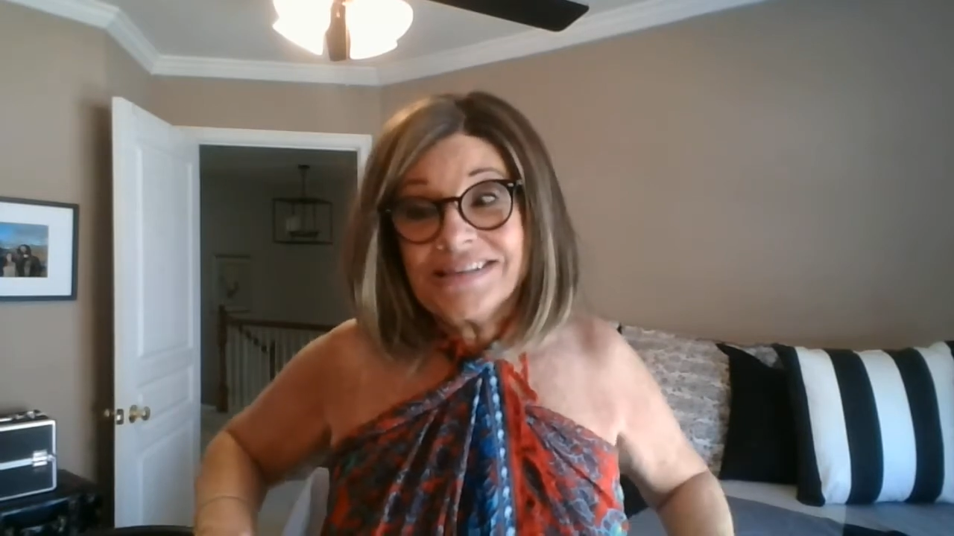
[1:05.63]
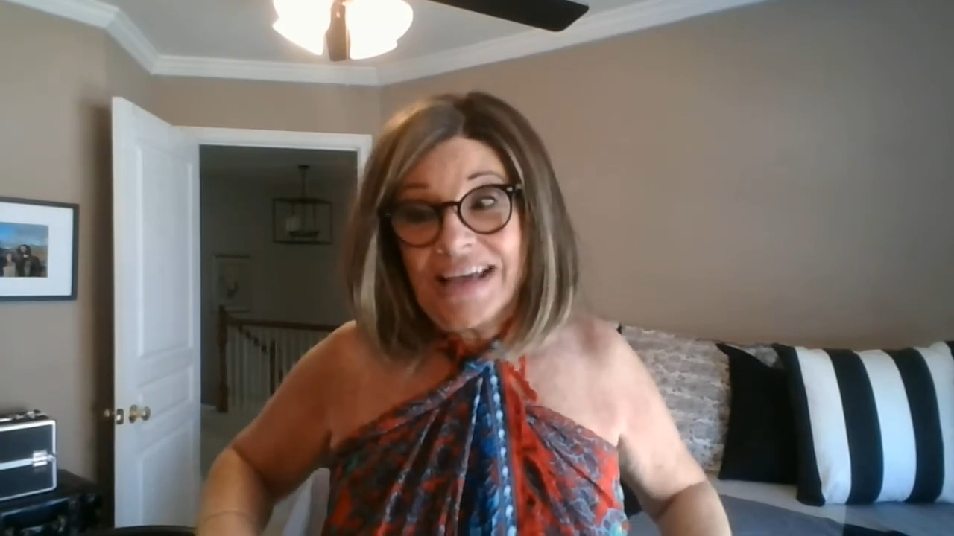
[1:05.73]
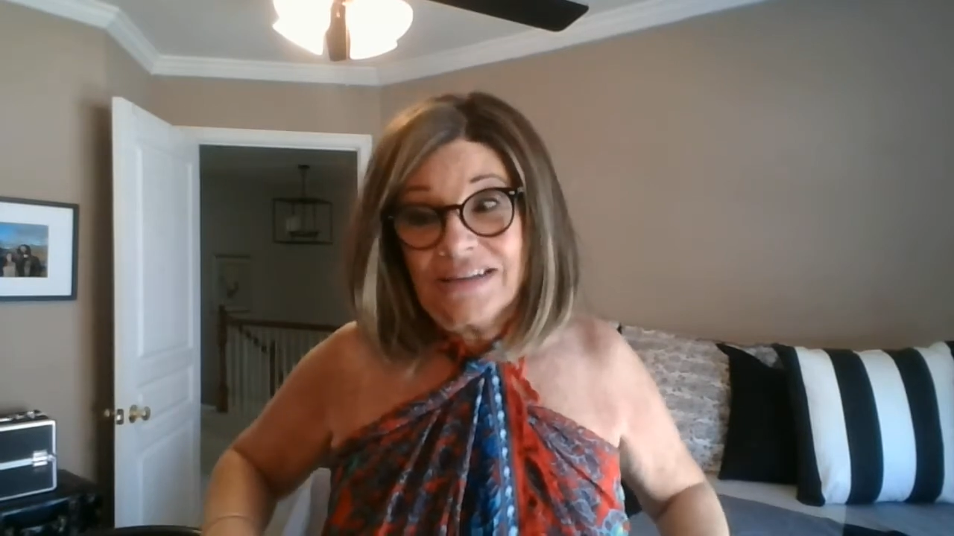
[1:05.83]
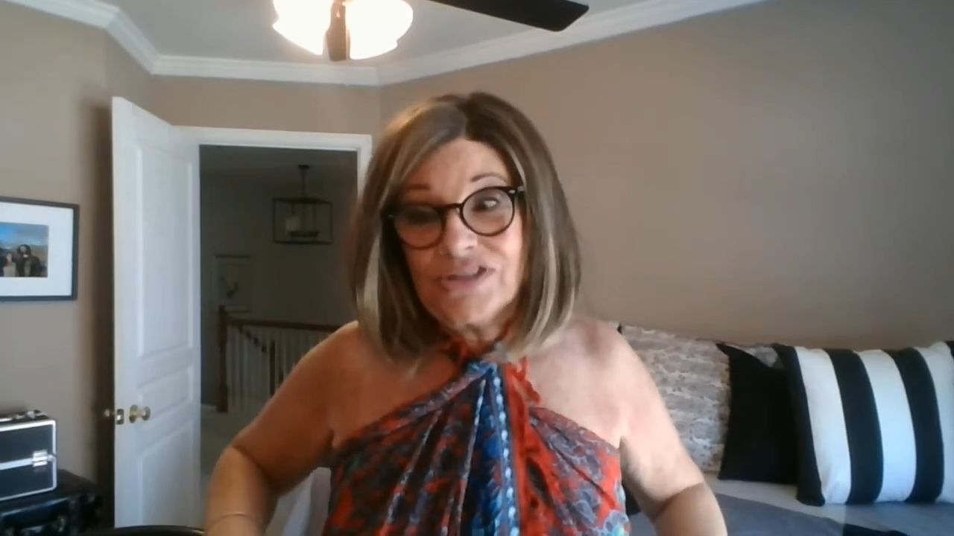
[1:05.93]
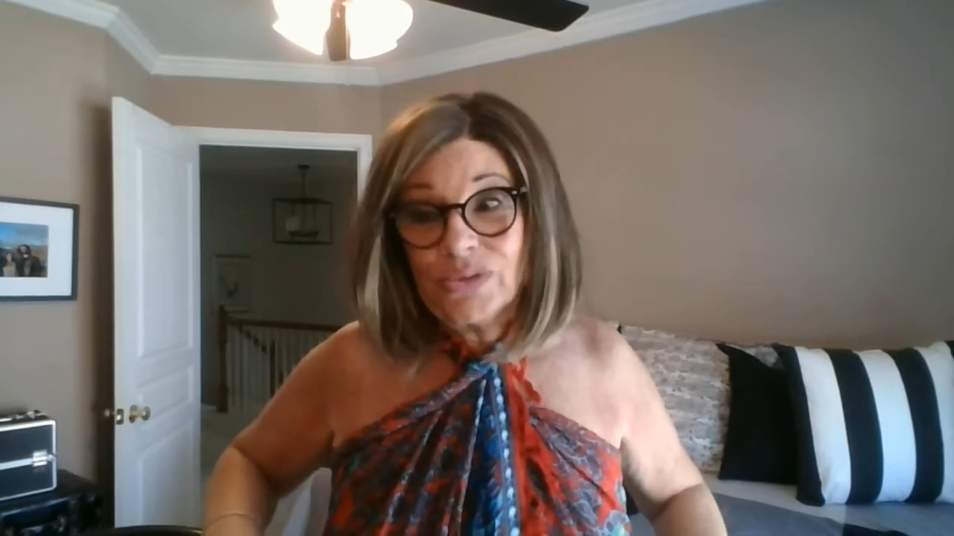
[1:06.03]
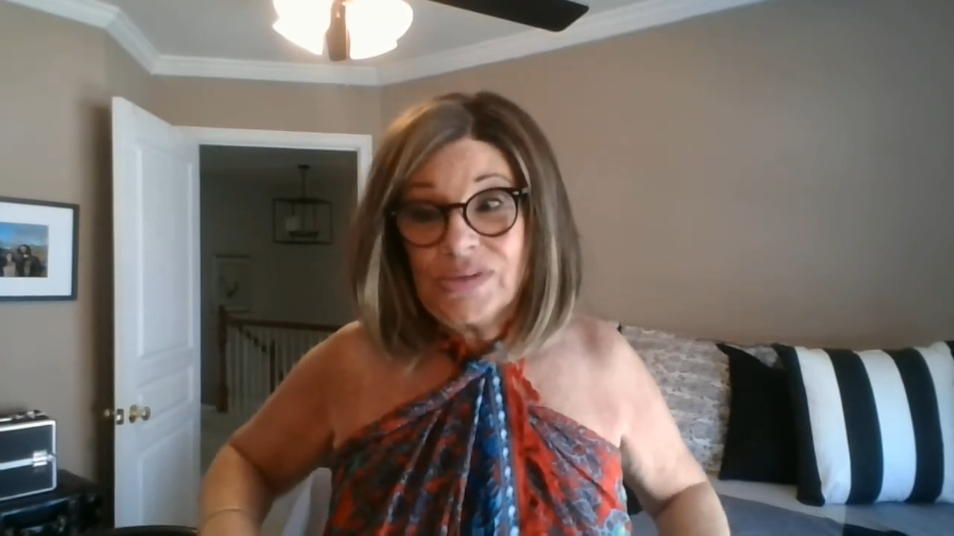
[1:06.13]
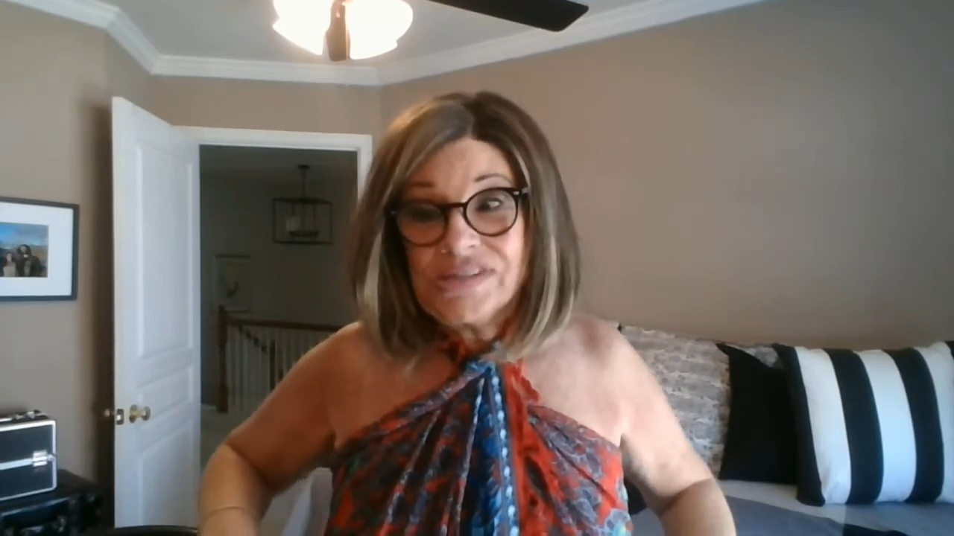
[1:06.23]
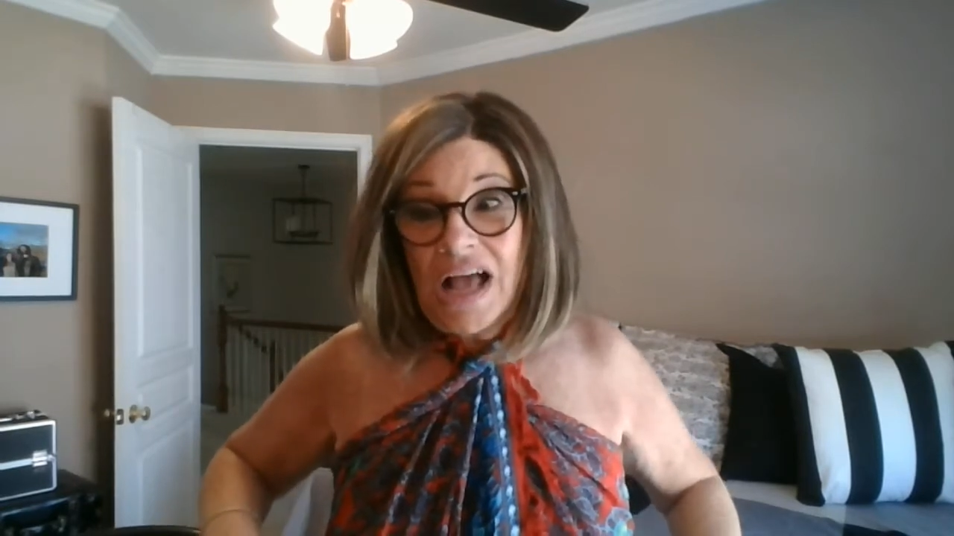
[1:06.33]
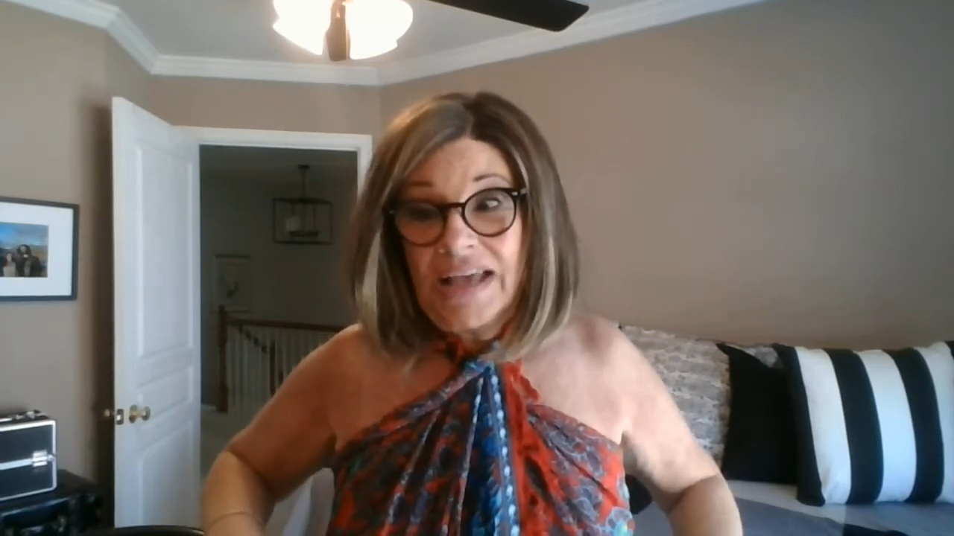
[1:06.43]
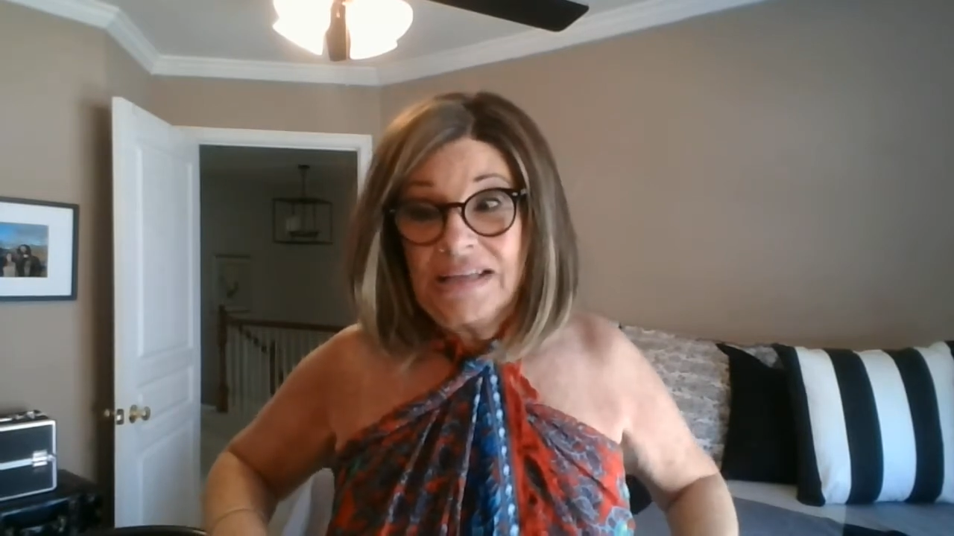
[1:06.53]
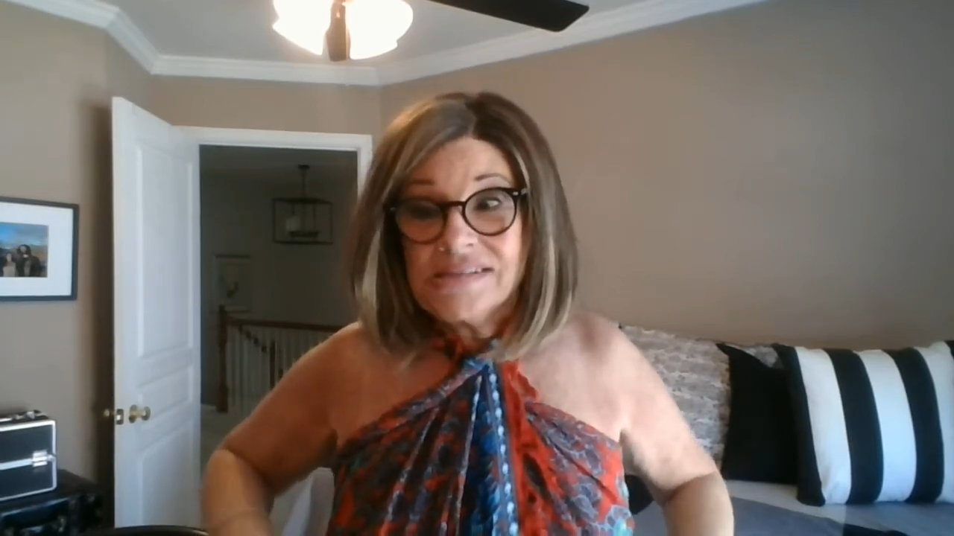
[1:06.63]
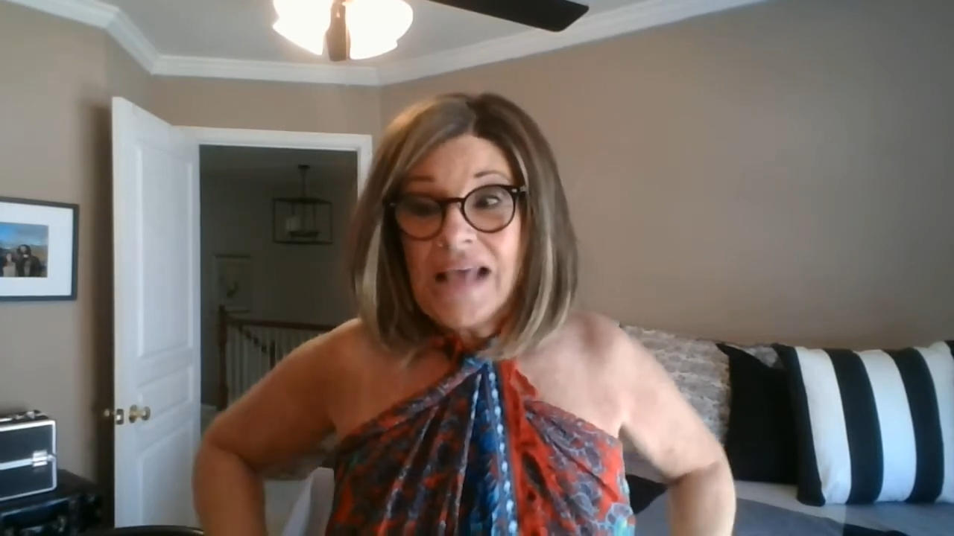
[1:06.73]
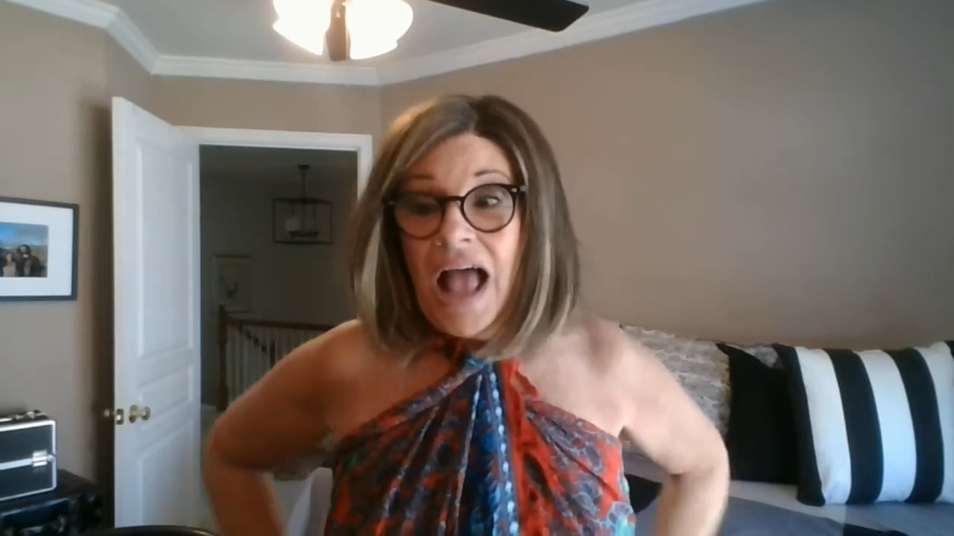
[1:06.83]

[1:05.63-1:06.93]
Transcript: down to a science.